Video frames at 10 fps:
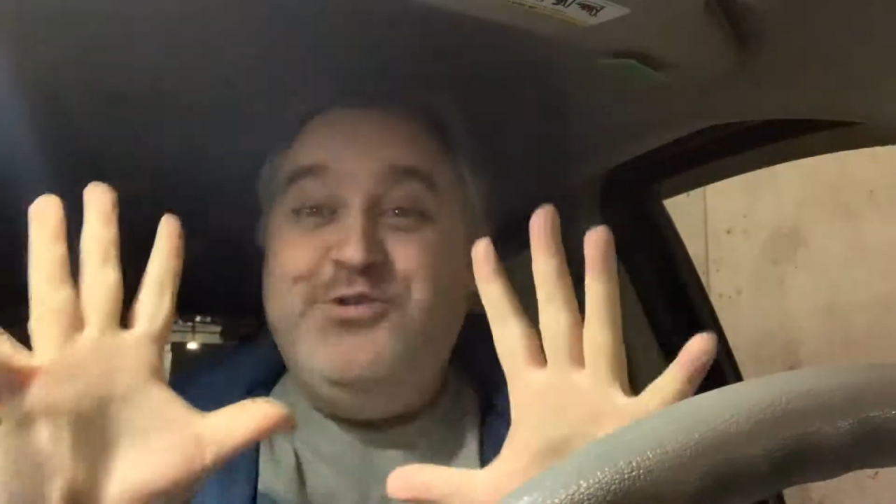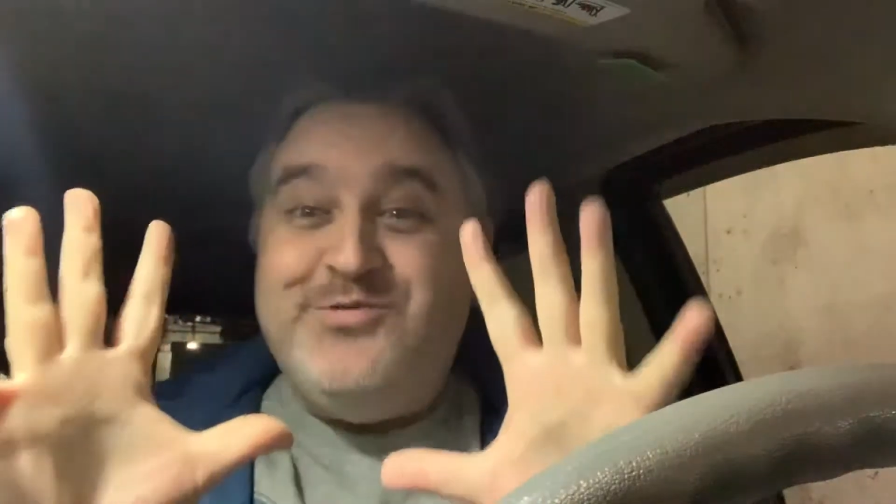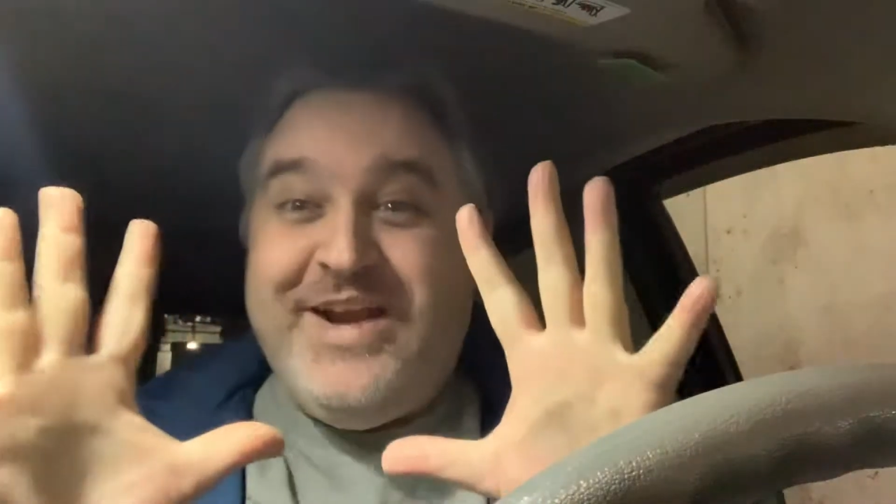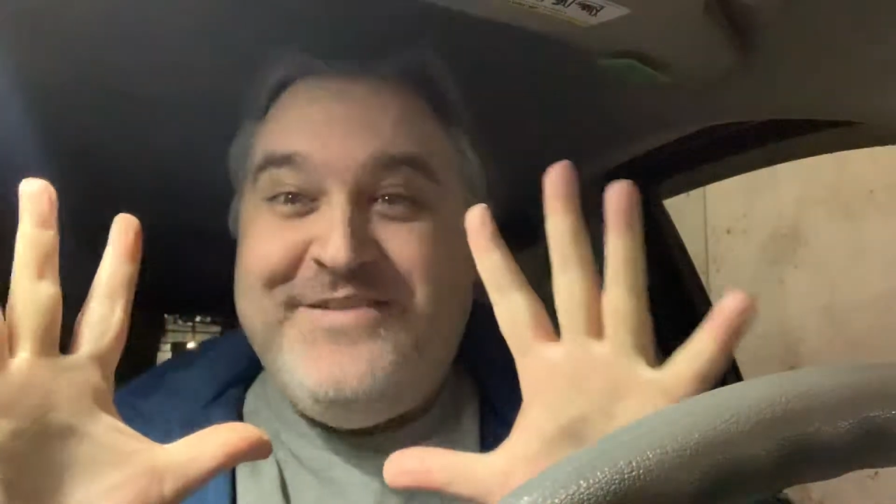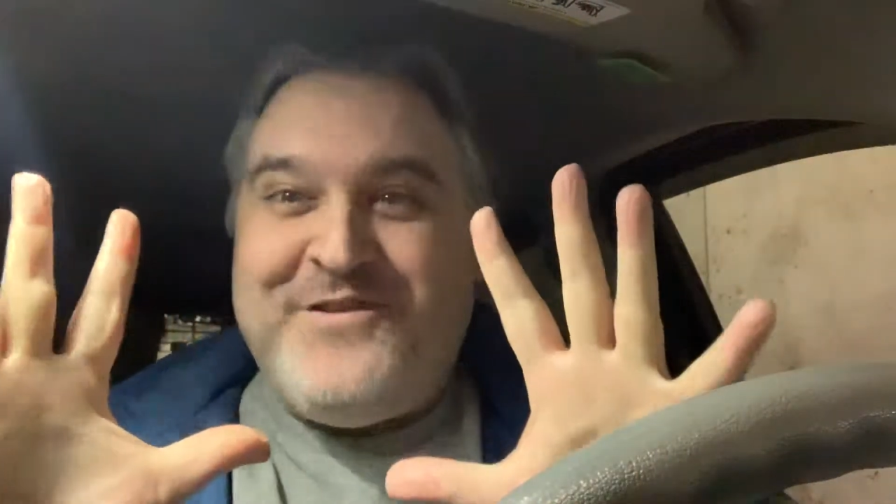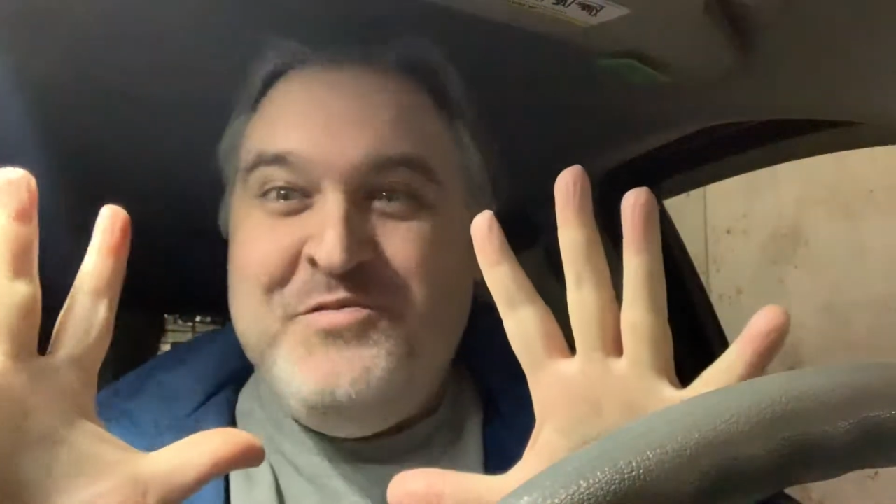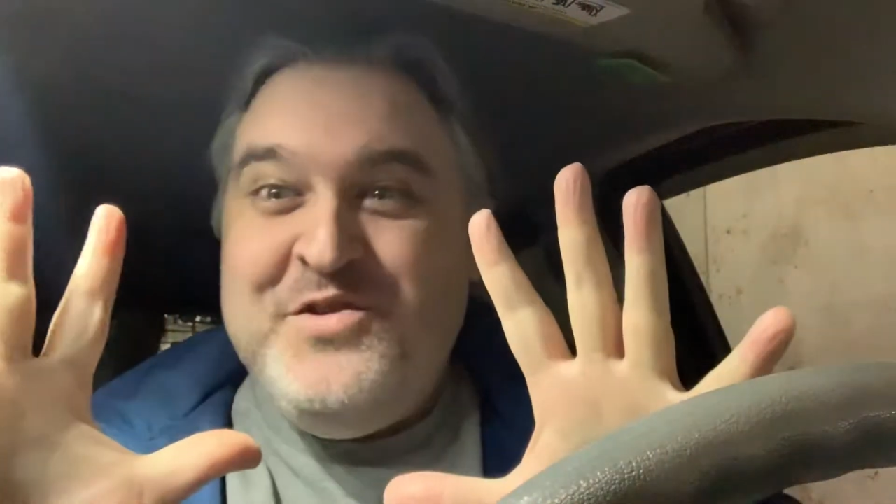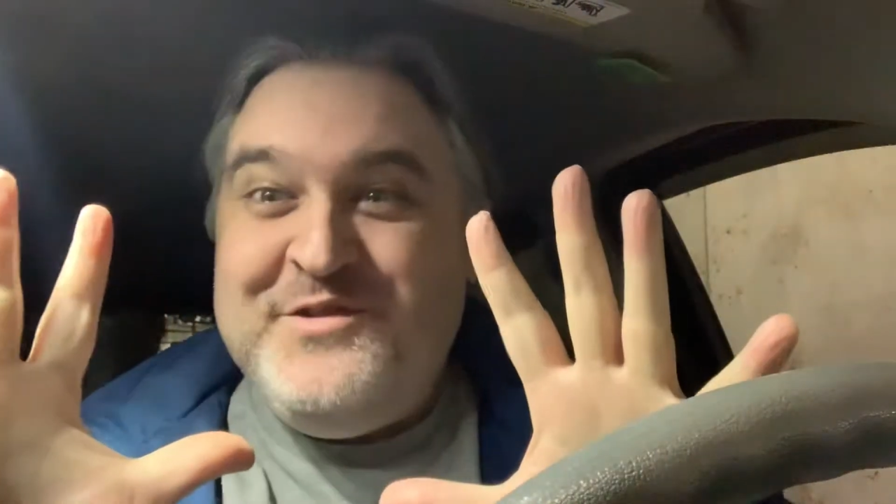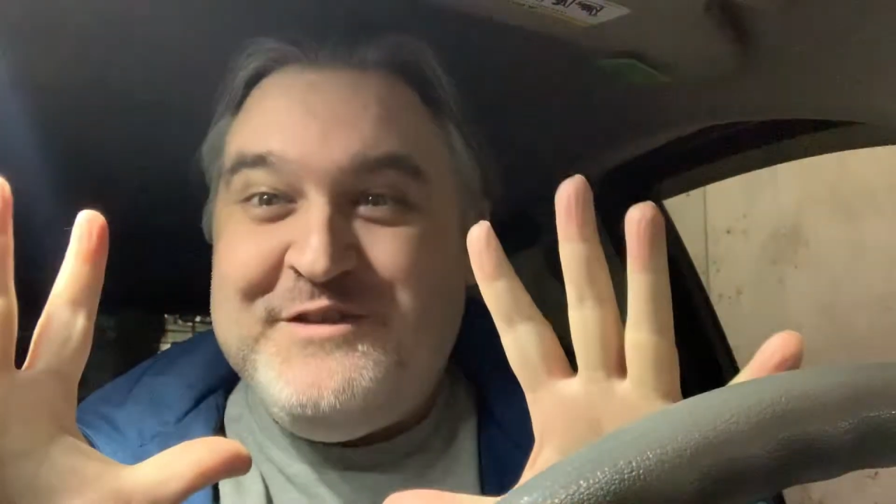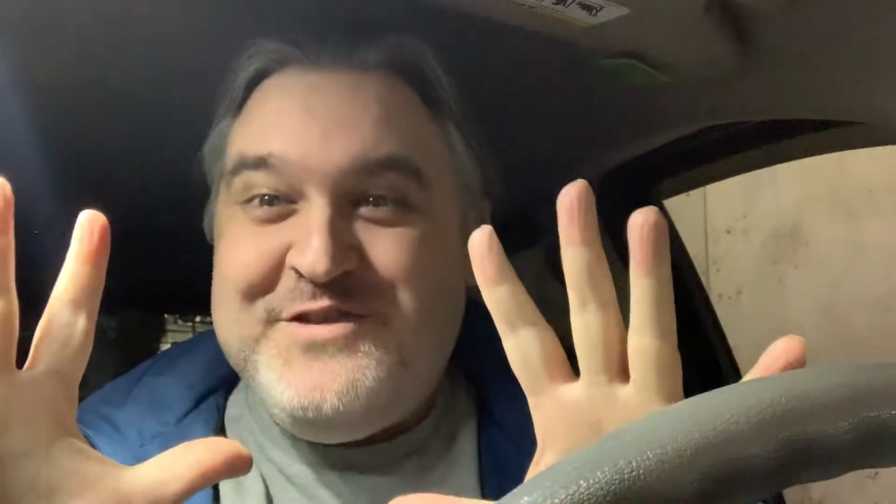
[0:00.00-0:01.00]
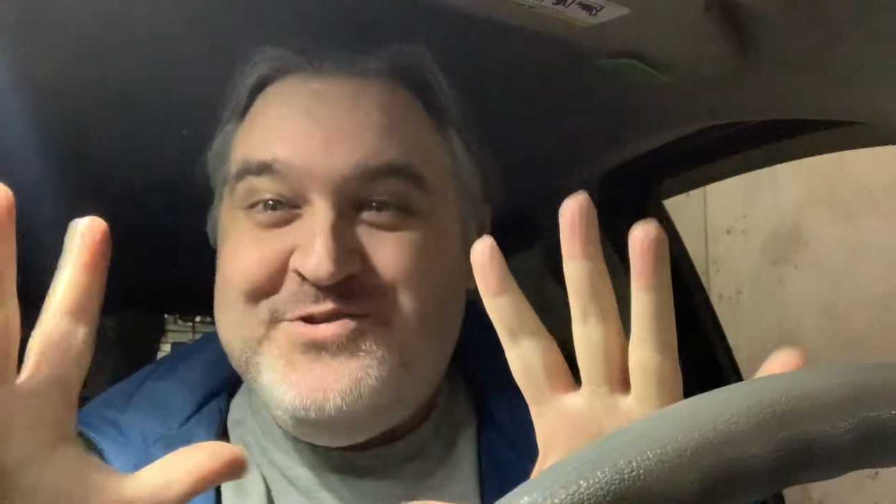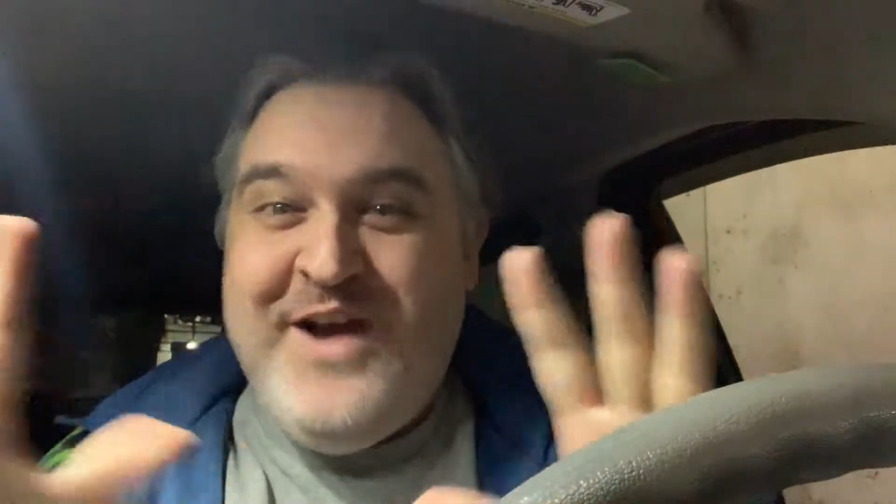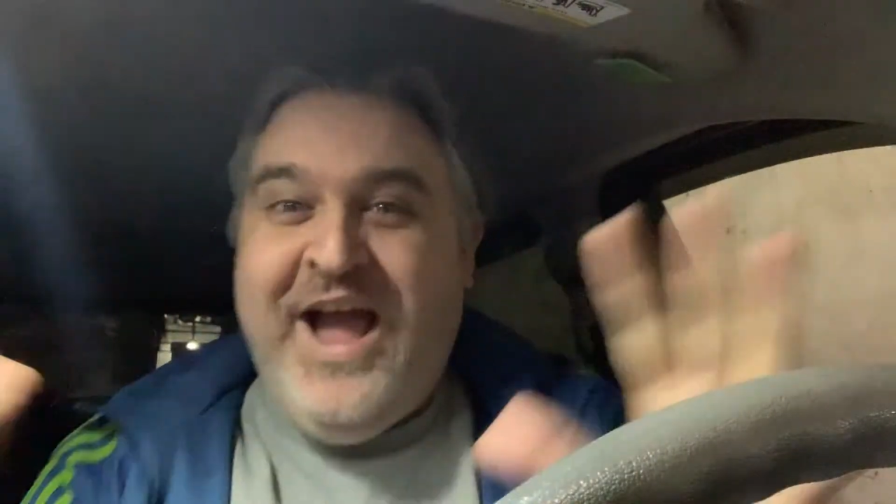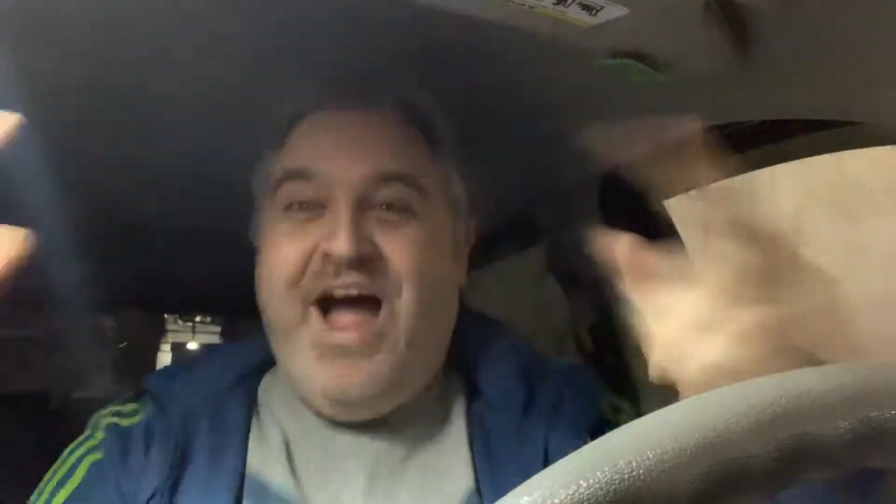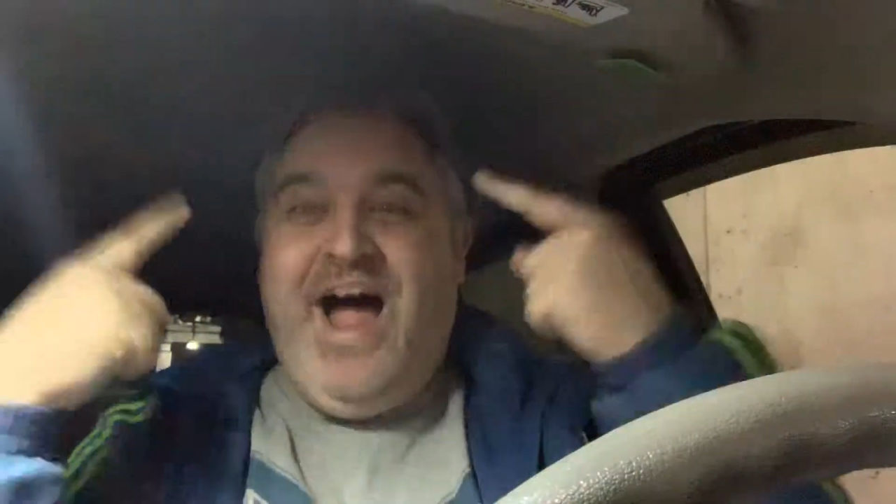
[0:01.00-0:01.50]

He's ready for a movie review.